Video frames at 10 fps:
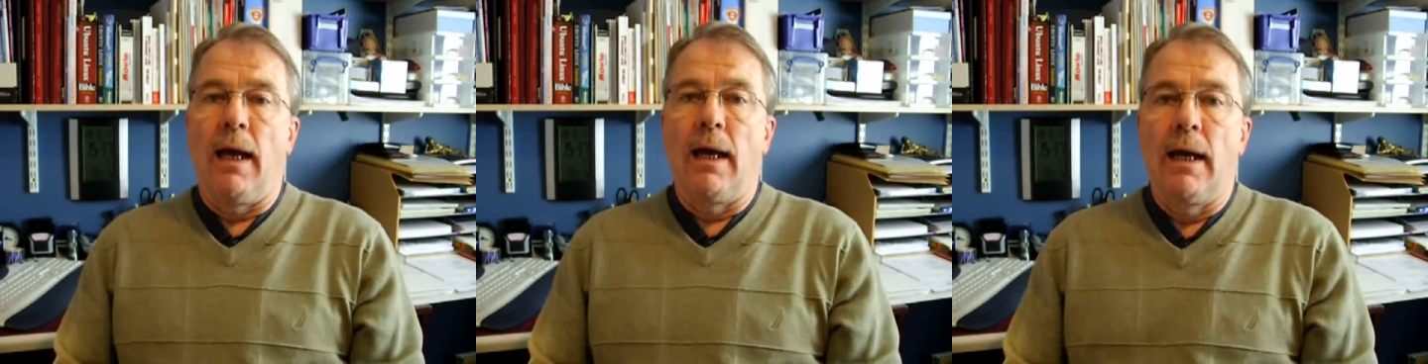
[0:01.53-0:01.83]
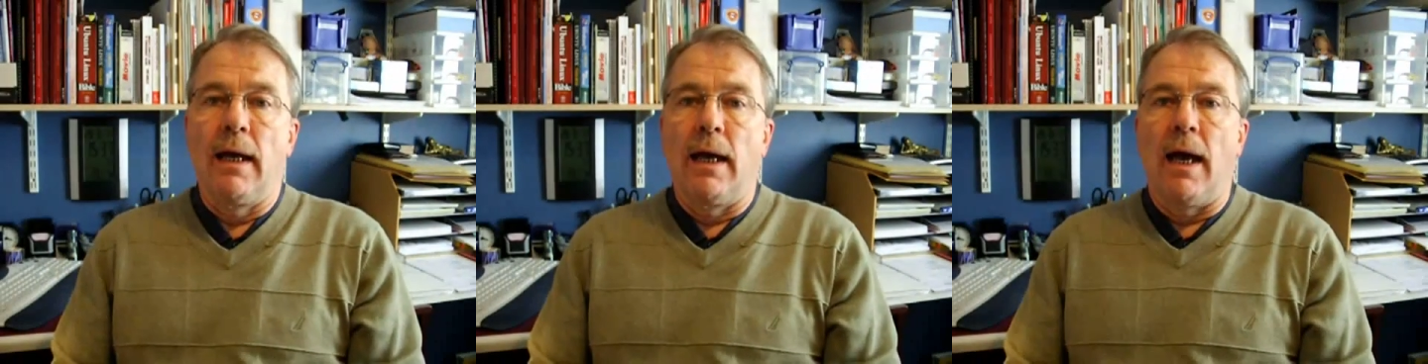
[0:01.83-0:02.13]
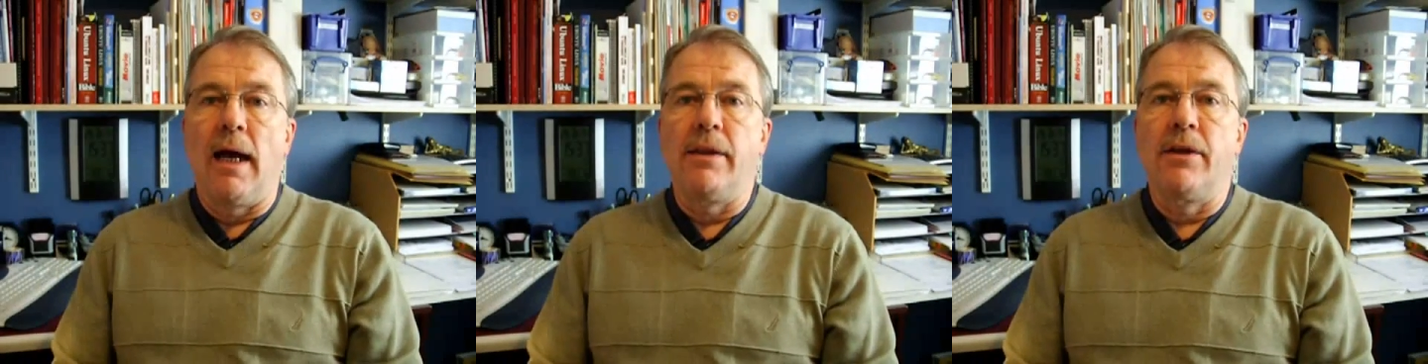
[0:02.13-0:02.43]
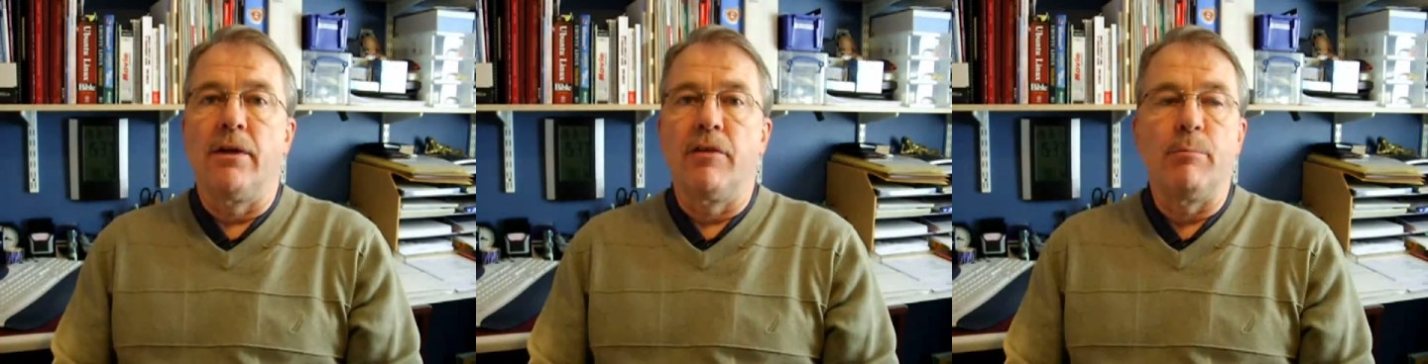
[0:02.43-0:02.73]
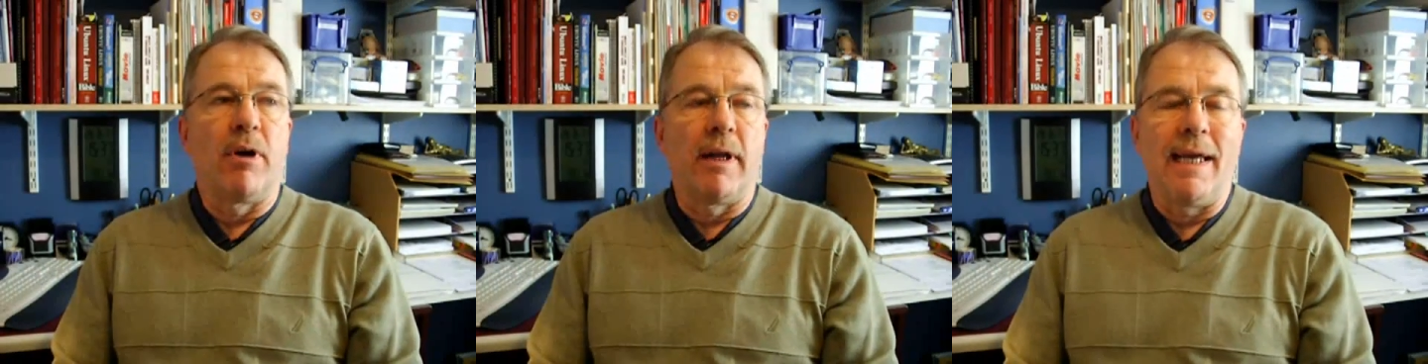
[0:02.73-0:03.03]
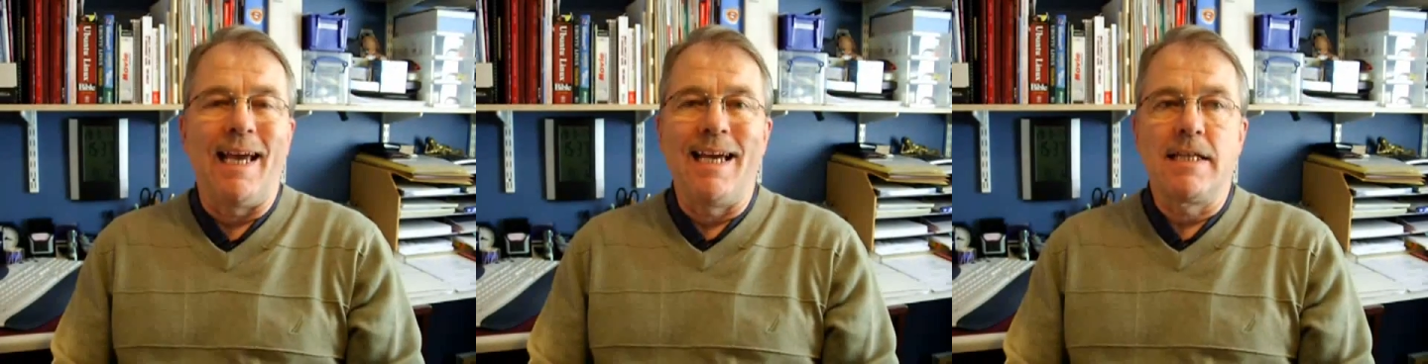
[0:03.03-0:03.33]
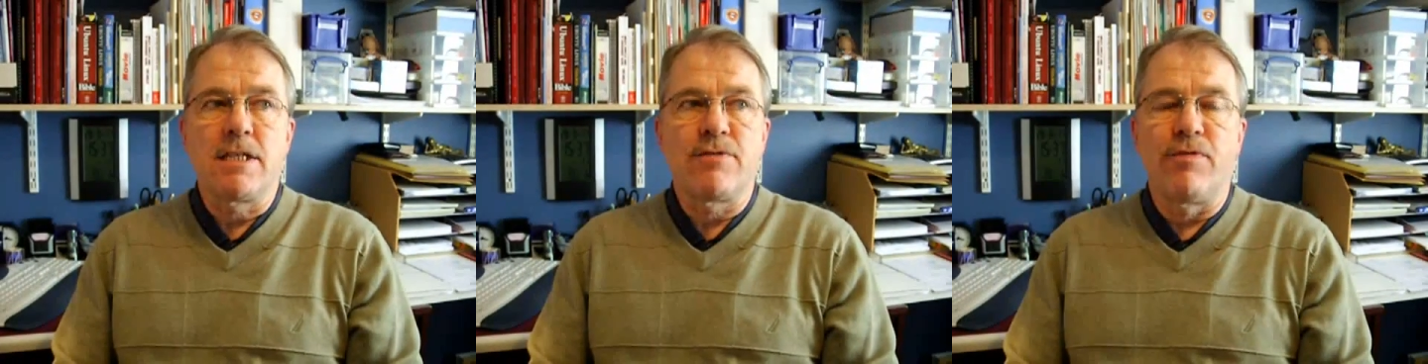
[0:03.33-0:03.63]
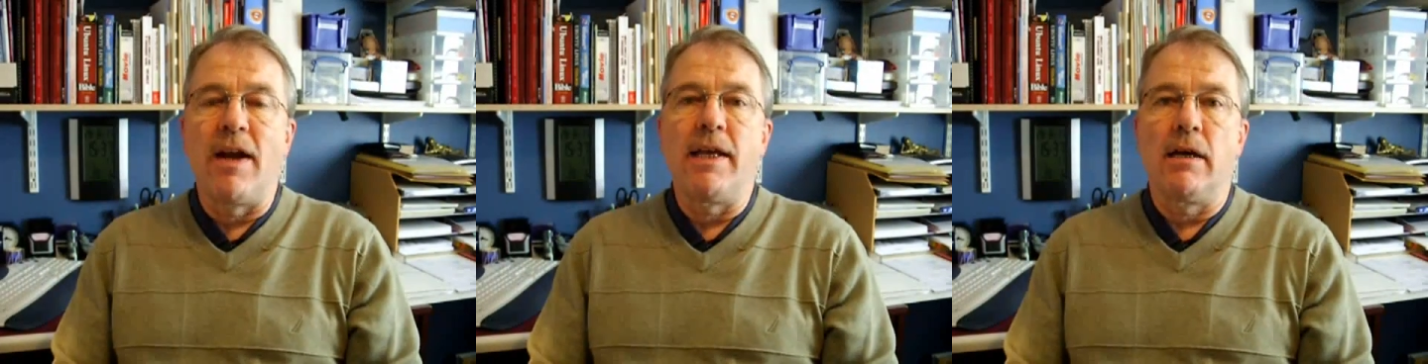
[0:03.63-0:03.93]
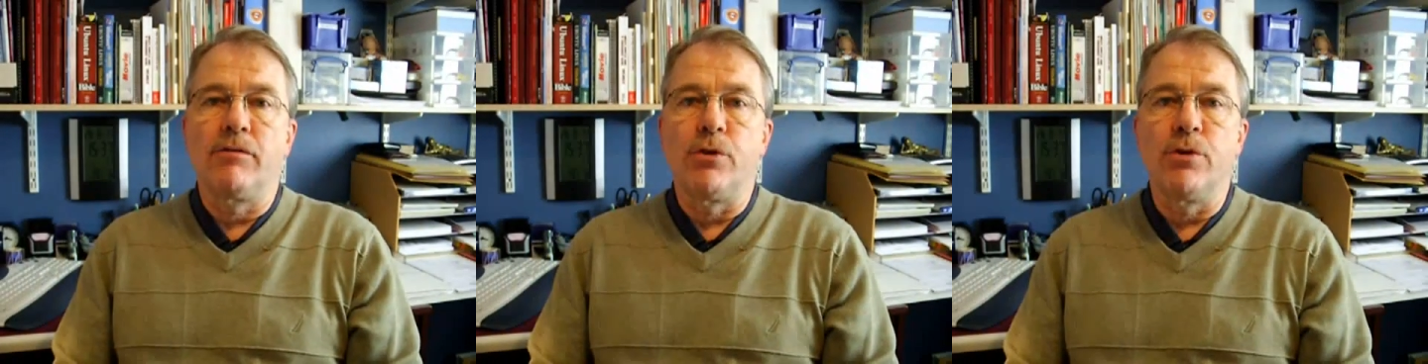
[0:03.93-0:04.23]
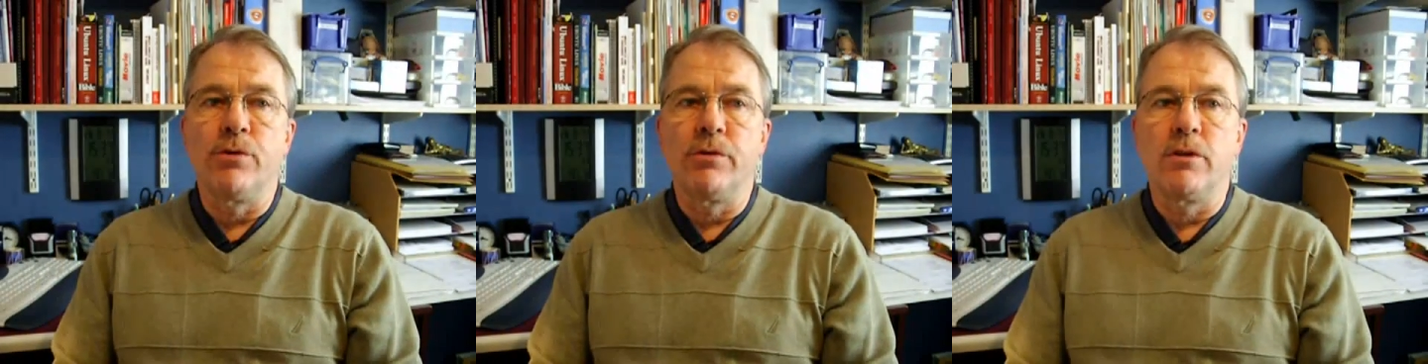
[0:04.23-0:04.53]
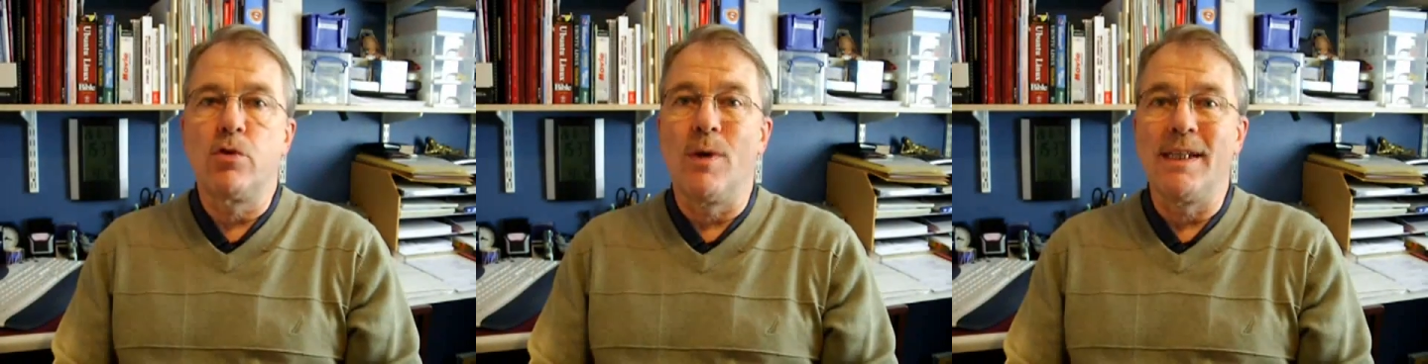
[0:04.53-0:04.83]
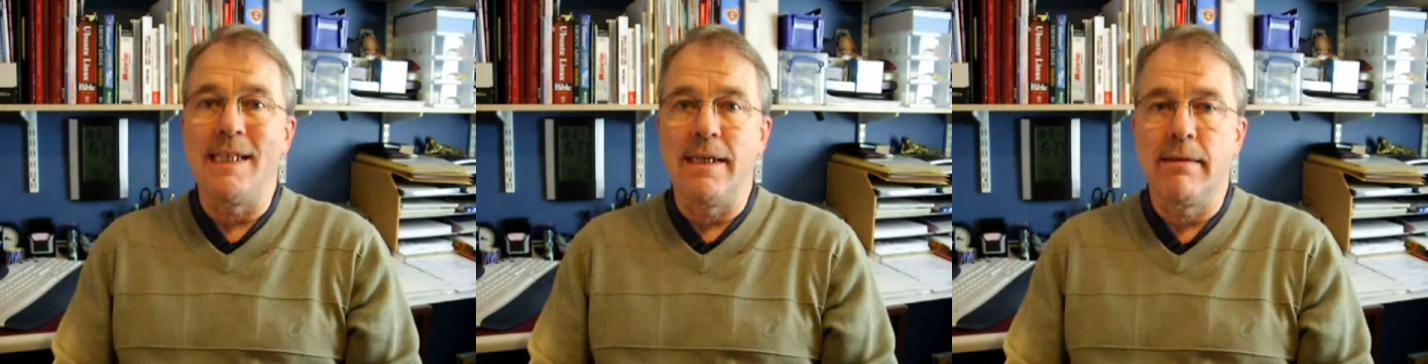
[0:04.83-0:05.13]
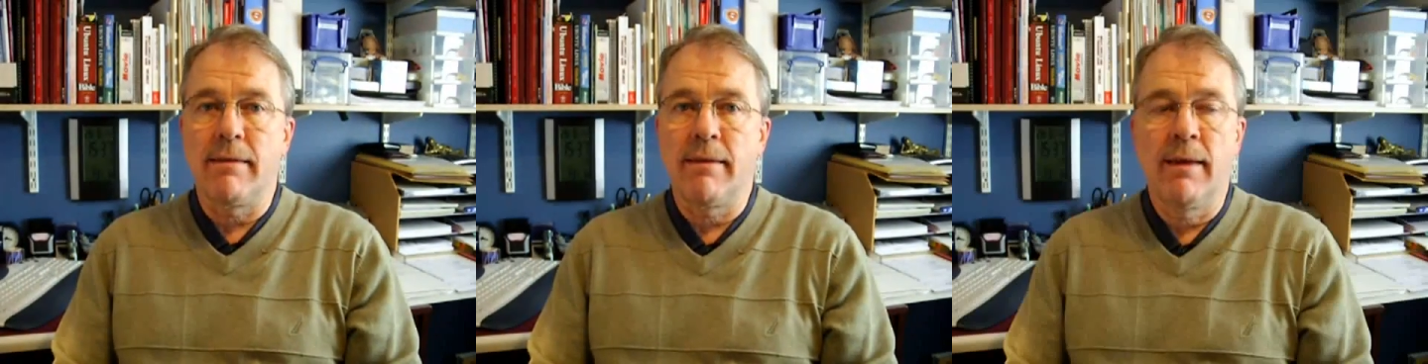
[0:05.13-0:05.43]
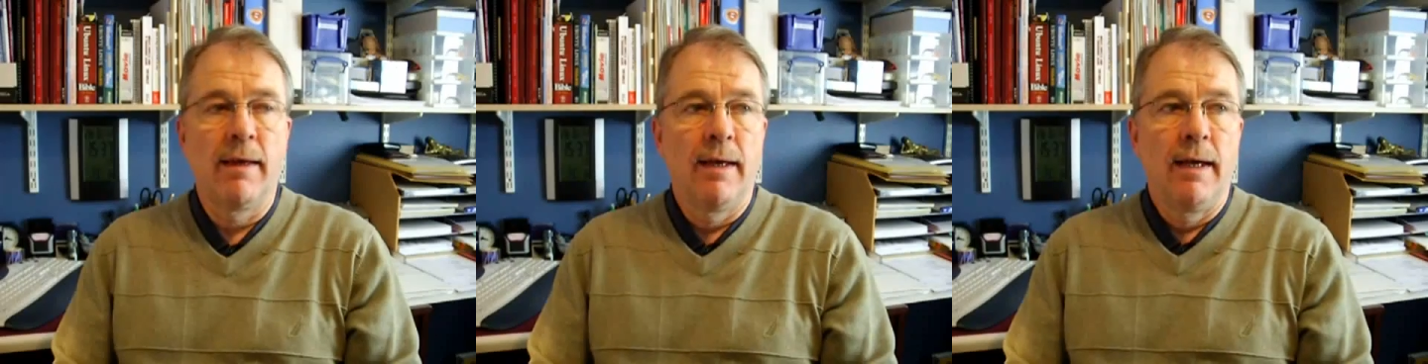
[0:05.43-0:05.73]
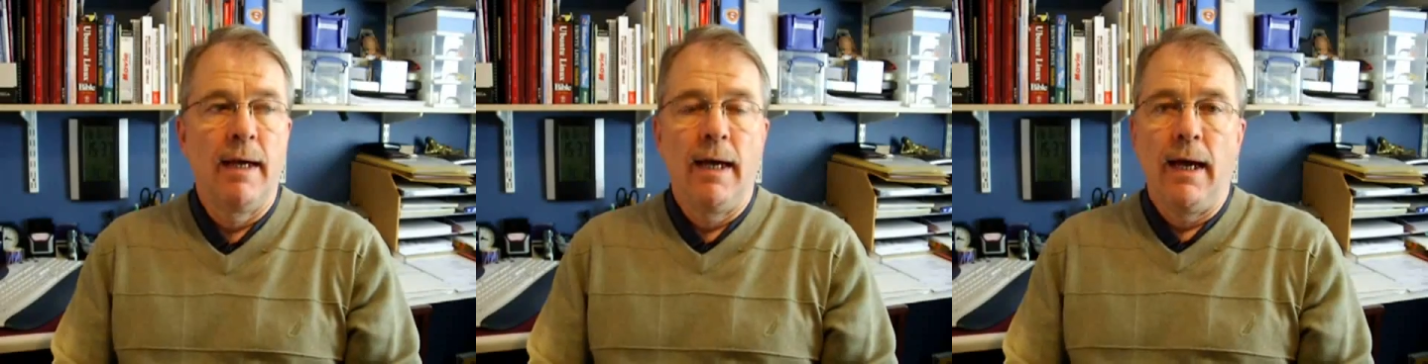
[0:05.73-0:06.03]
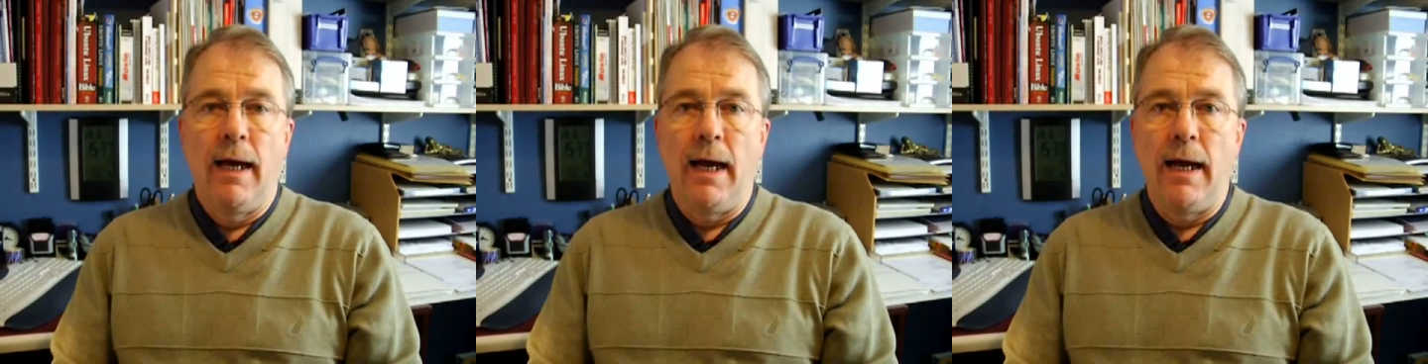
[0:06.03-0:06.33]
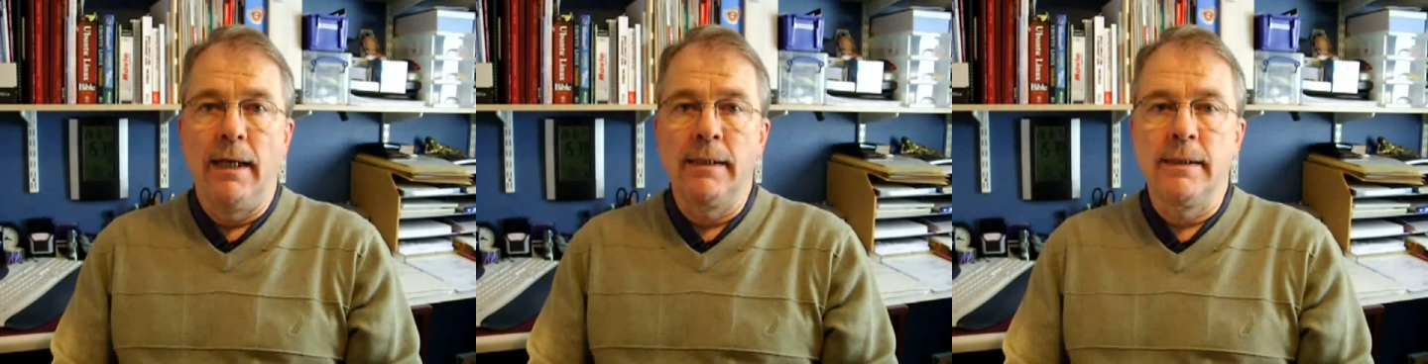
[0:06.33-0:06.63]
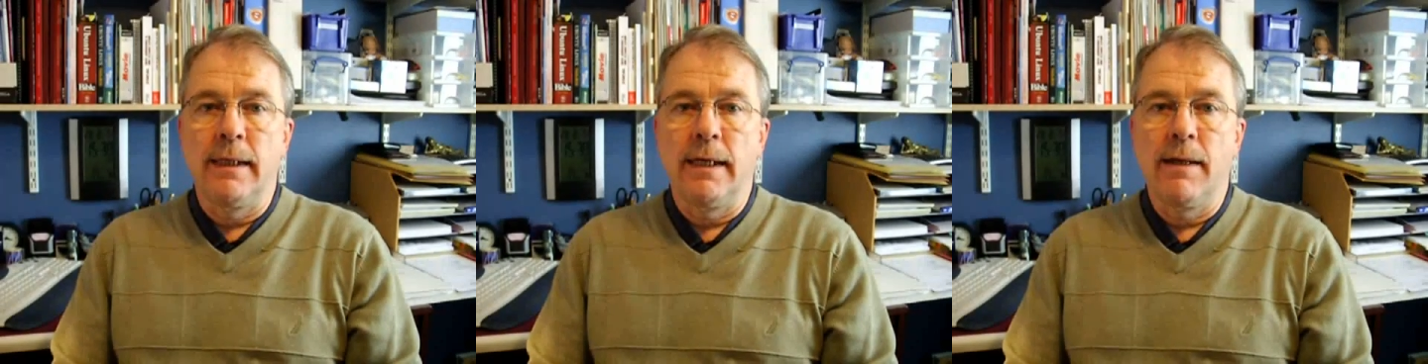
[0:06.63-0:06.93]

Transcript: Hi there everybody, it's Friday afternoon the 28th and